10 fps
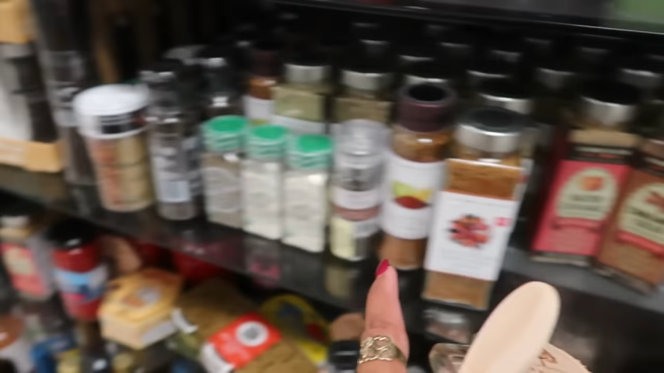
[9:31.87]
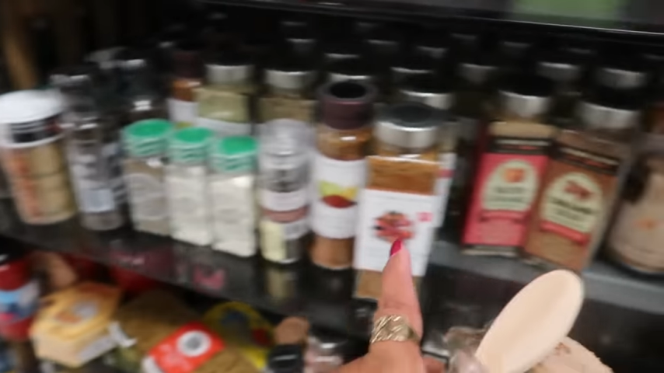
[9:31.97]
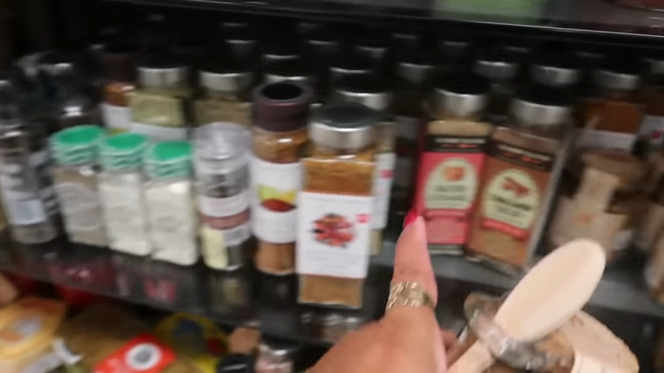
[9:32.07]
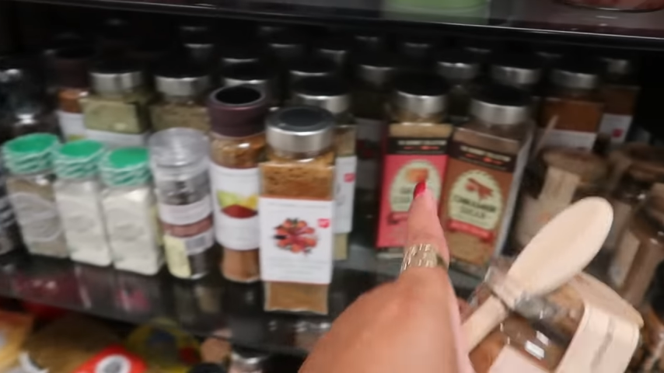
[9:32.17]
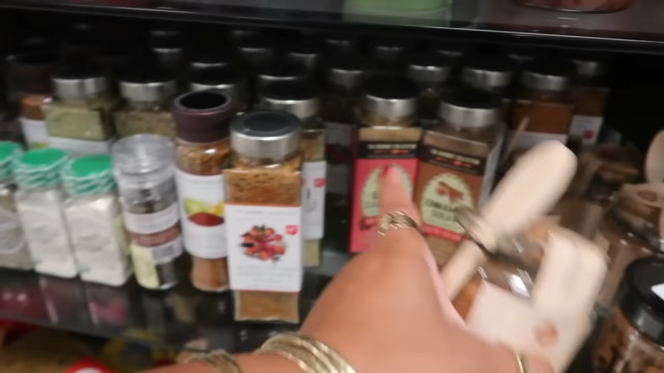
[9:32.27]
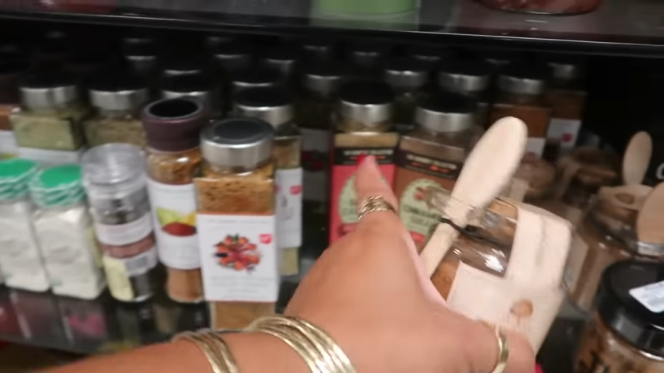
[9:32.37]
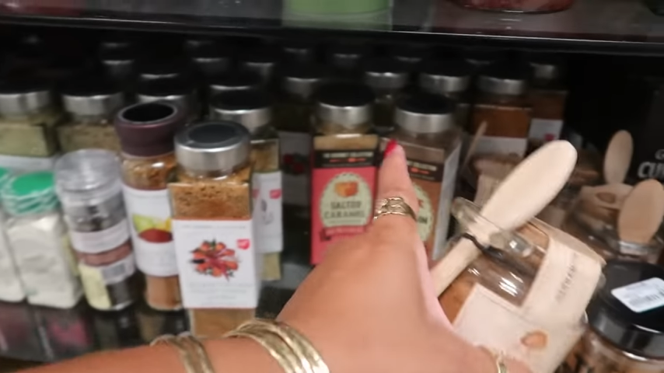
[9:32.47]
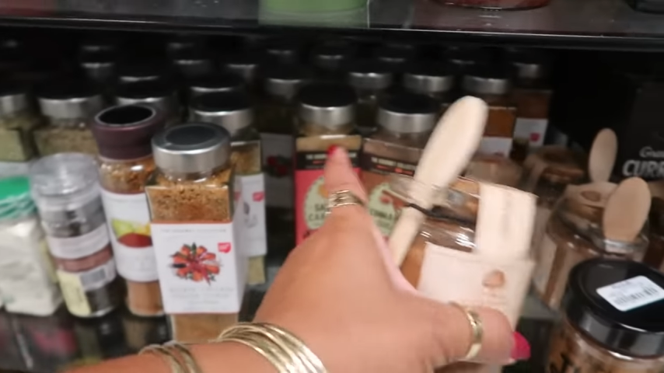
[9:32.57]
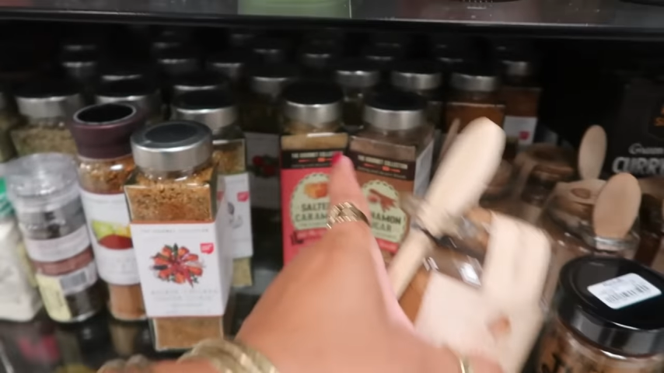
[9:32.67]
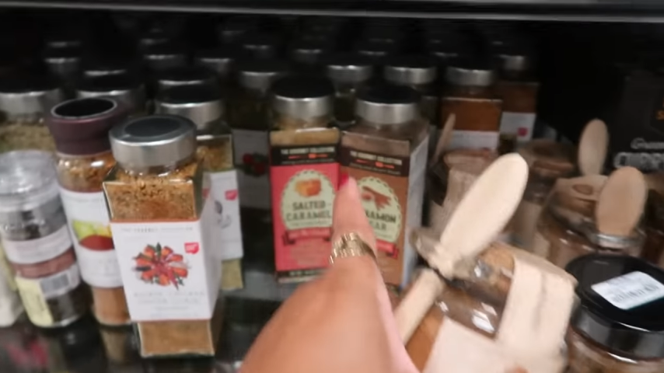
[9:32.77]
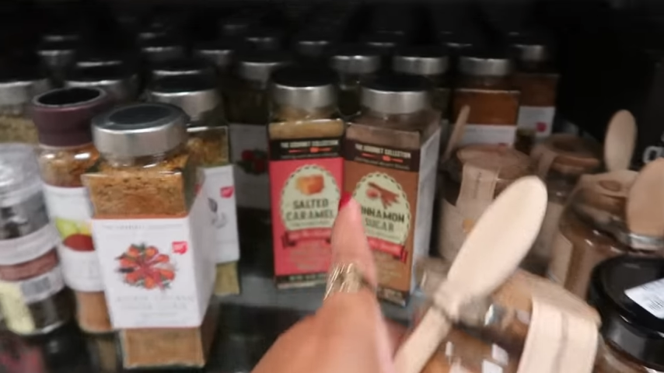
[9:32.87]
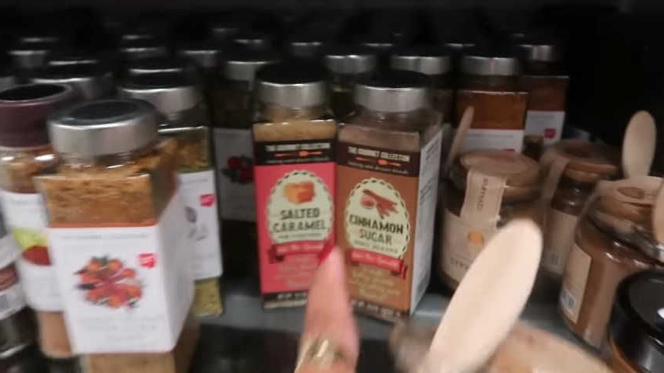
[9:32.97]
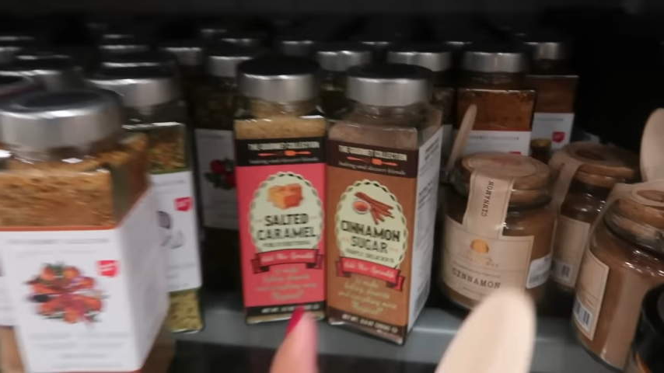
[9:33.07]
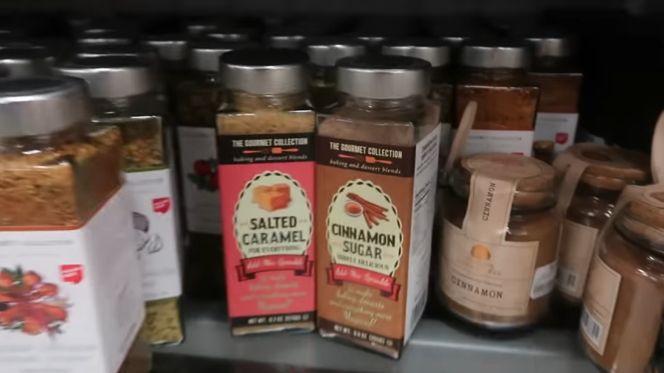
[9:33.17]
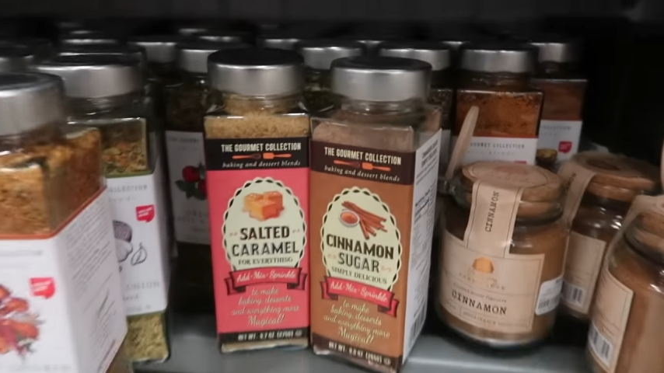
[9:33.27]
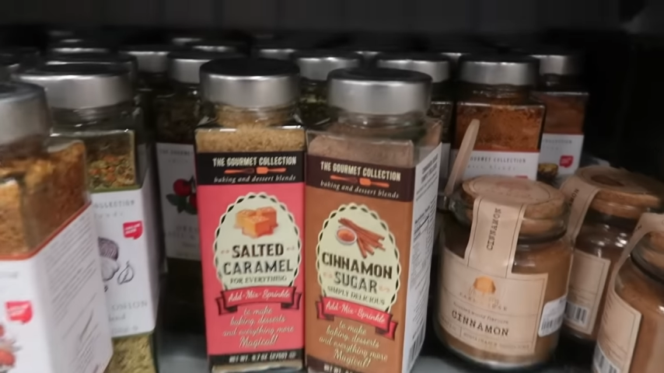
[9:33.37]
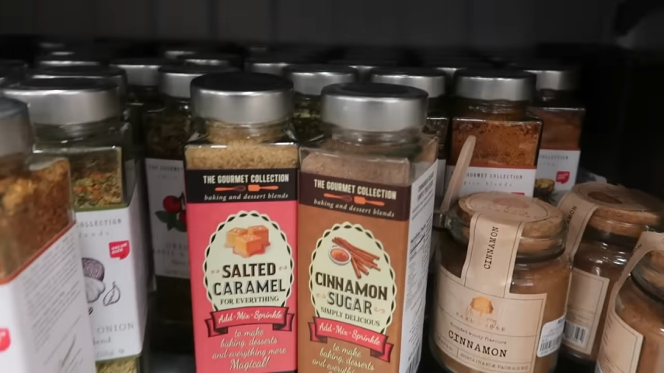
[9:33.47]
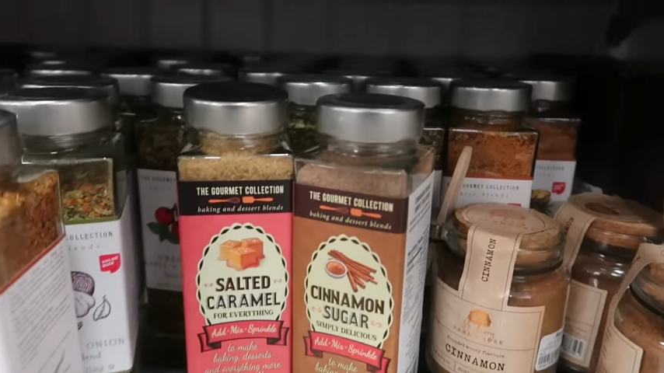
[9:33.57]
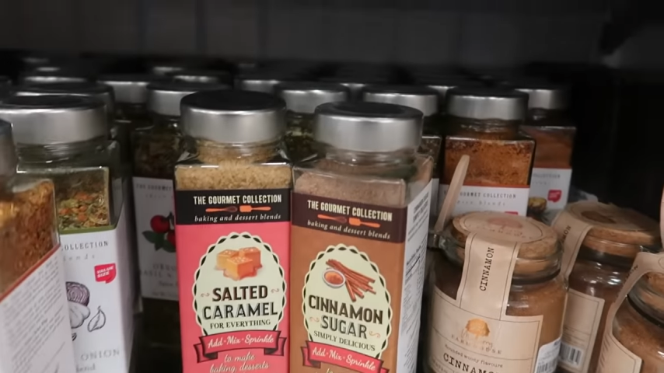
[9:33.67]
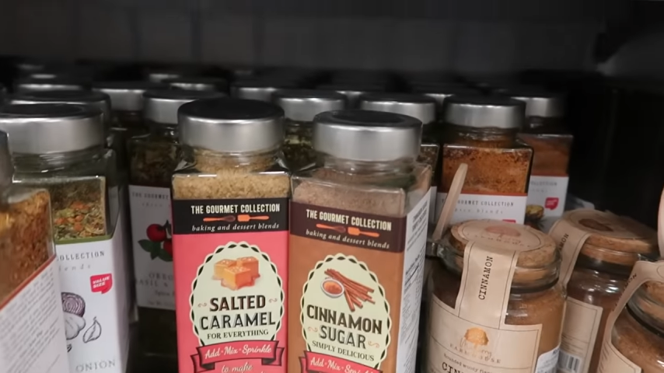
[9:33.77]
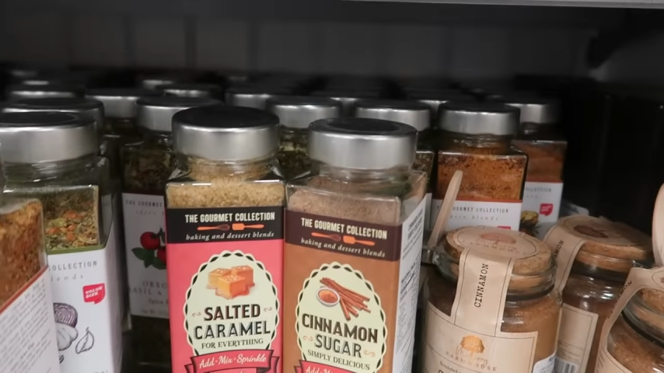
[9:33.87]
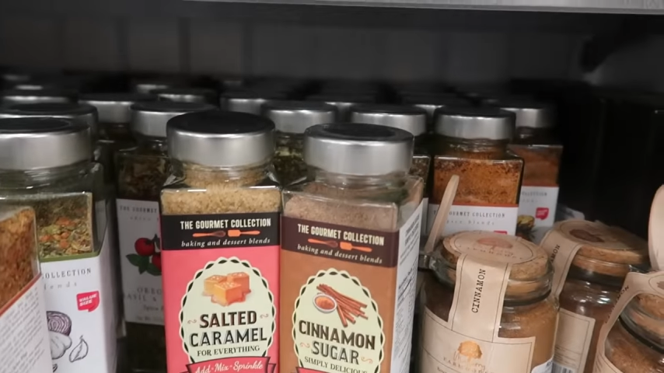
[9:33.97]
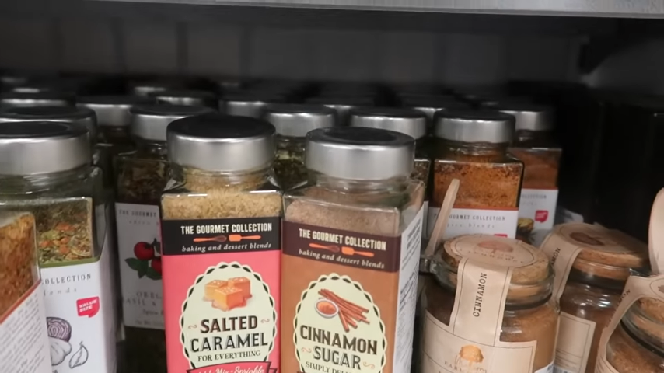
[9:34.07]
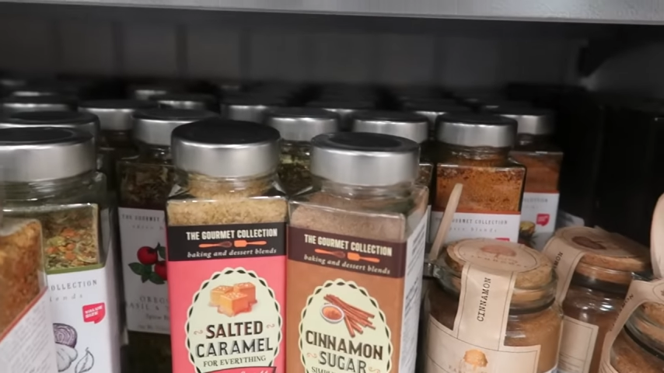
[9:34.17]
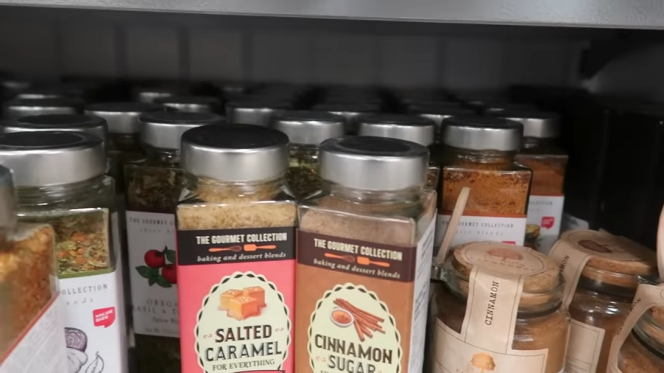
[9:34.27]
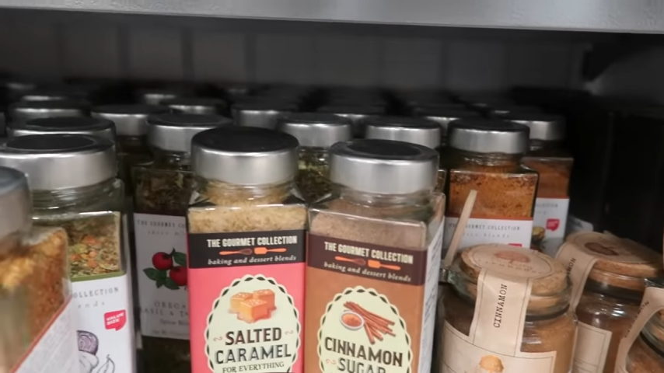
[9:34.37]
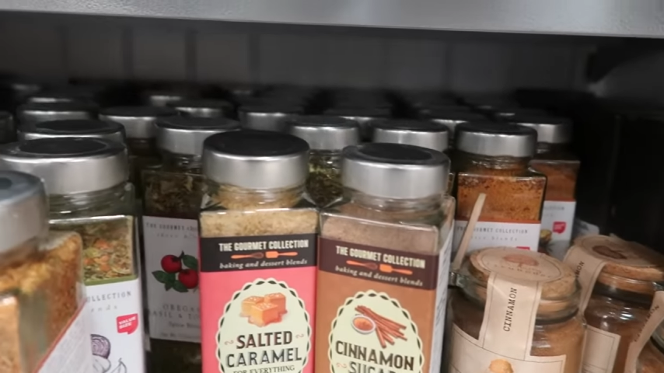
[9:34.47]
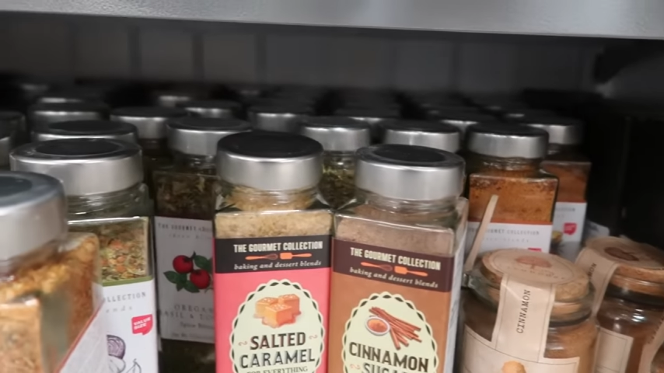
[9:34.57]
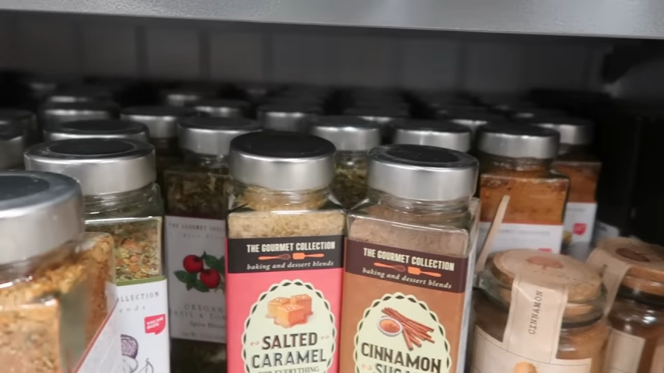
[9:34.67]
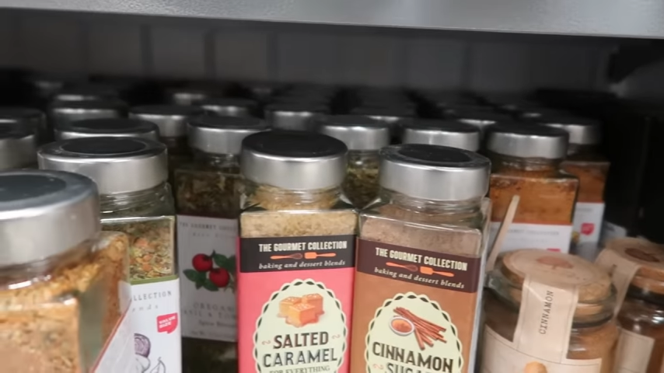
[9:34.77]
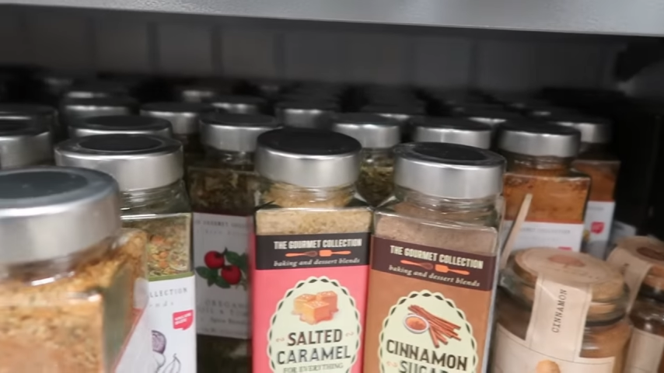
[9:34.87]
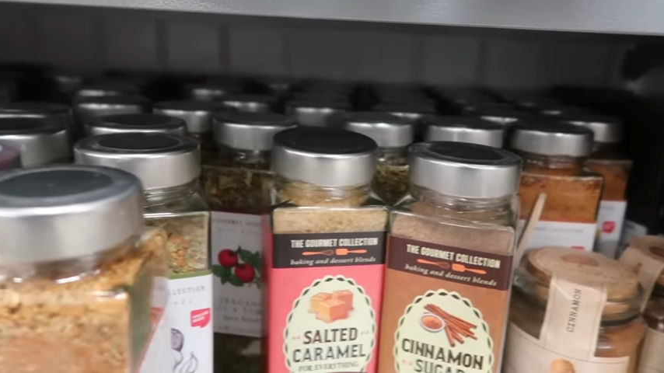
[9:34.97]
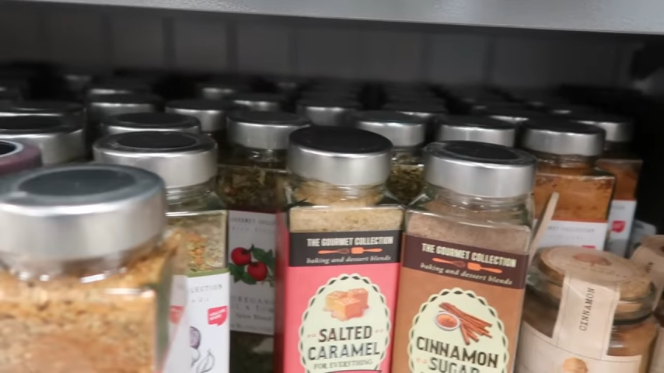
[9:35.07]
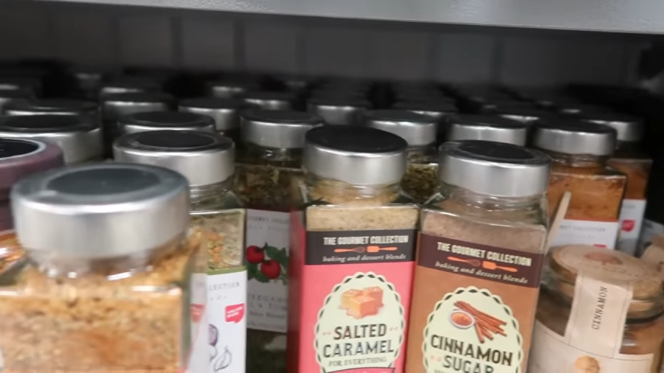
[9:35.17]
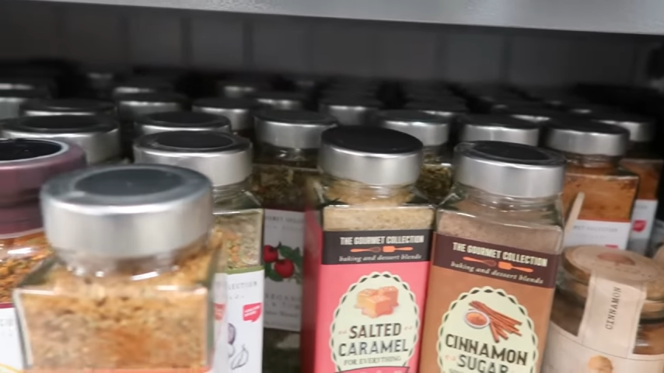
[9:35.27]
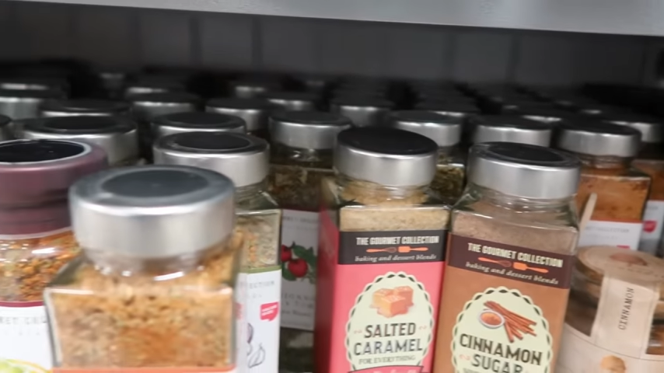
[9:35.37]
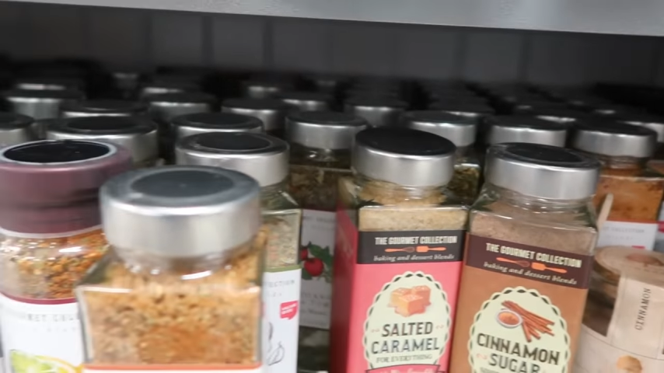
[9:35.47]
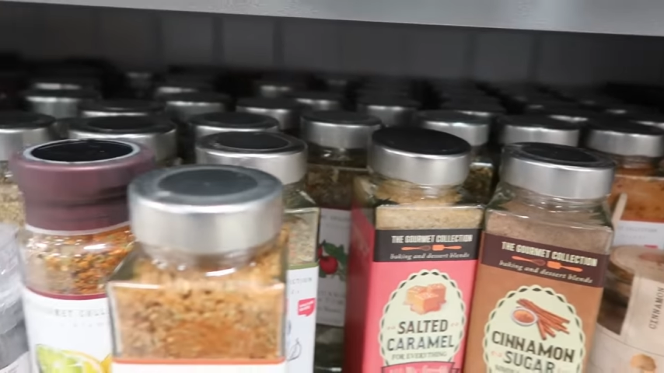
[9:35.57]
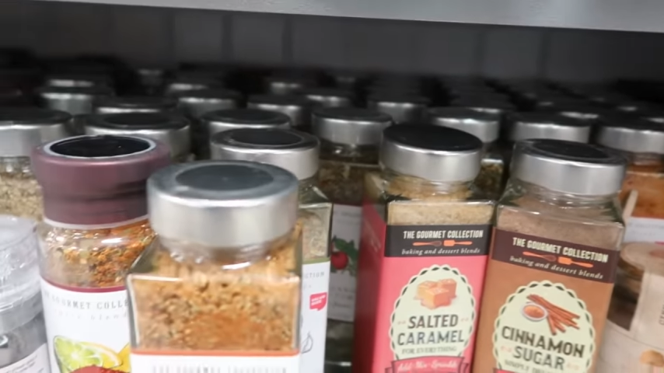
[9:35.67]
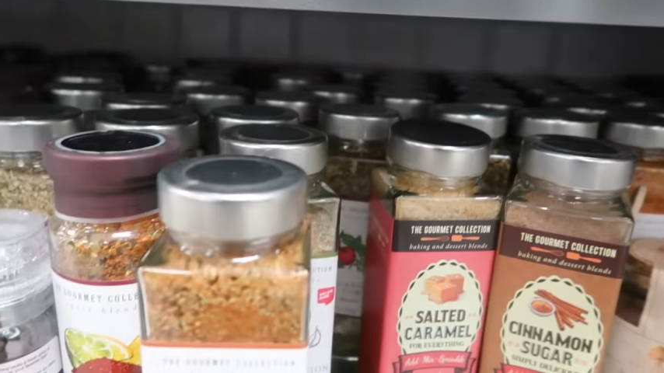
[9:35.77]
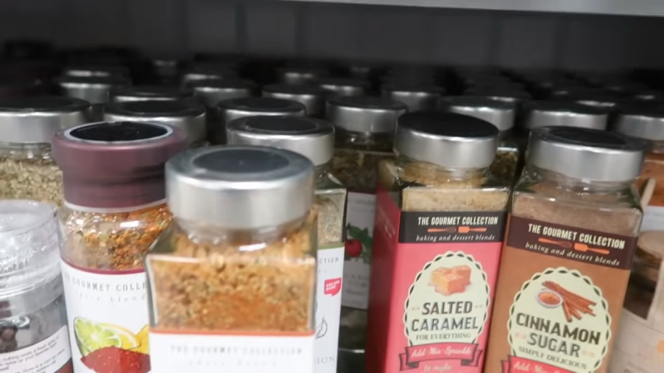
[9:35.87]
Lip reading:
Nobody's mouth can be seen.